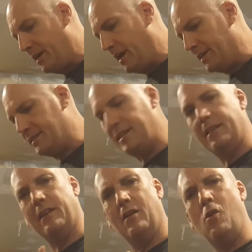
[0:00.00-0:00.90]
I see
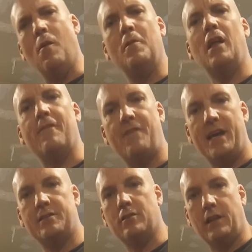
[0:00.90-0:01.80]
that, I'm a lot
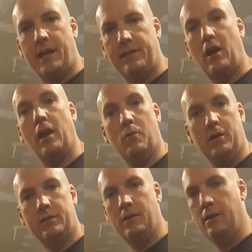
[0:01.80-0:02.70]
faster than I thought I
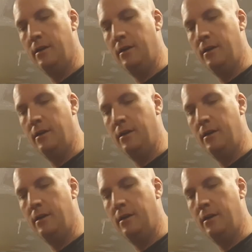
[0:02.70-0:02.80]
was.